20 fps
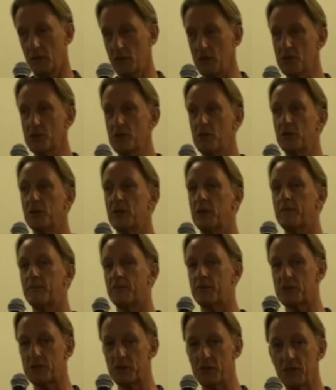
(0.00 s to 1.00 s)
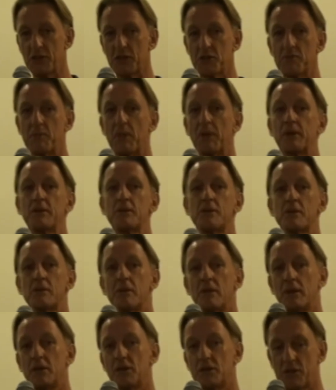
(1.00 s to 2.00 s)
He signed up for 6
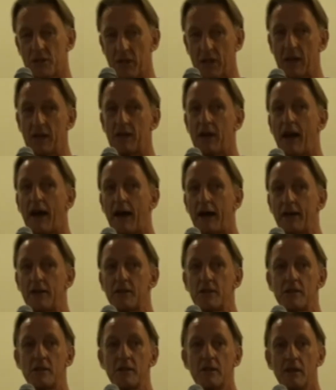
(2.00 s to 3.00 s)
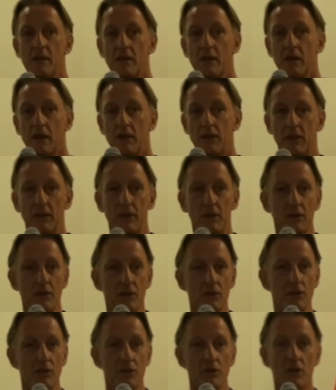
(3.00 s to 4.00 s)
months. He stayed 8. And then
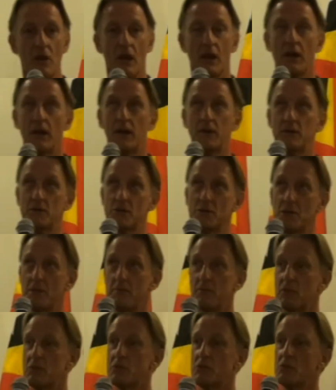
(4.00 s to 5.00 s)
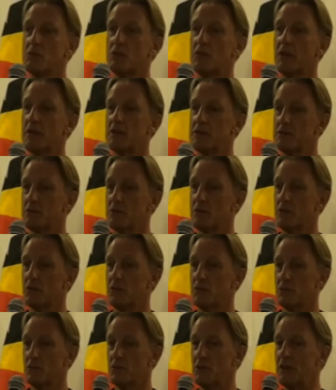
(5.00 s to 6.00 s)
in December
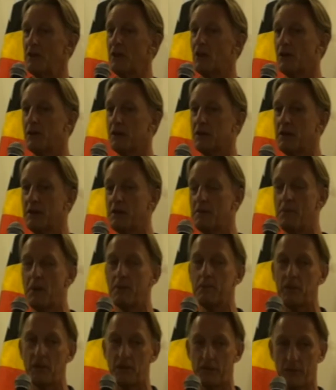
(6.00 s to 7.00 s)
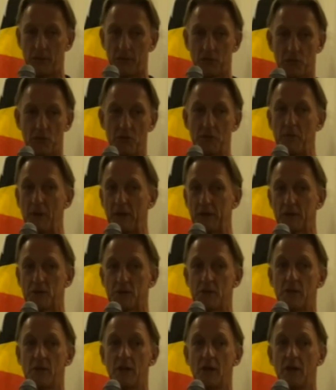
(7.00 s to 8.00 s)
2003, I came up here for 3
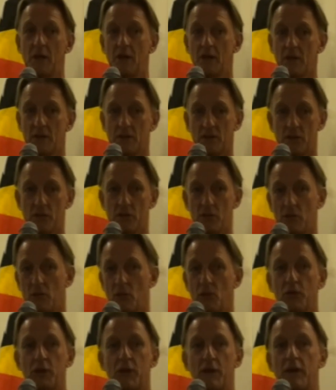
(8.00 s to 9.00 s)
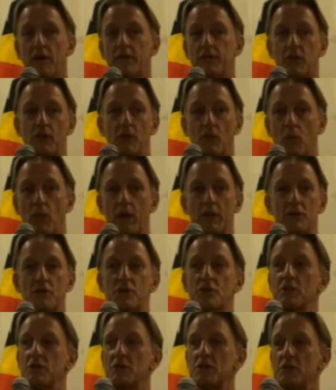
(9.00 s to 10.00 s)
months to look after the wet
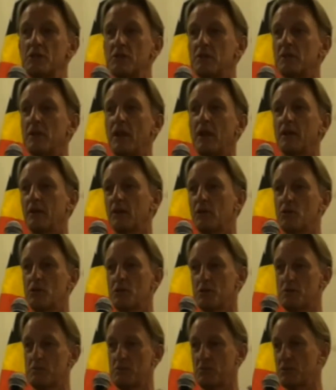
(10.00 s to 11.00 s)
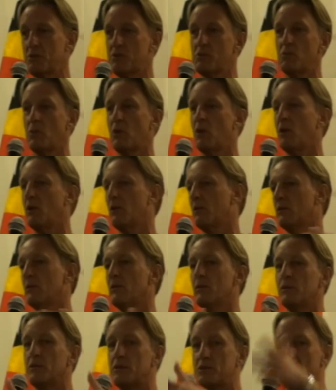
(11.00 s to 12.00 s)
season and Christmas while
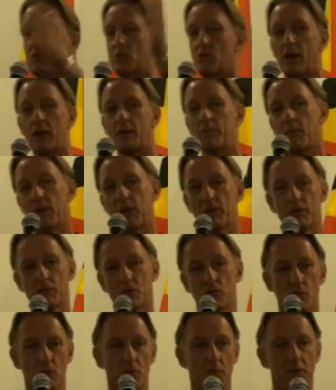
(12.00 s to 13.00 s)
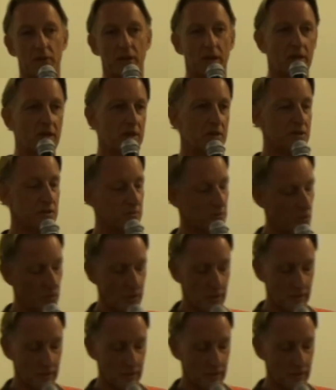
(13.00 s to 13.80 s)
all these grandparents were with their kids and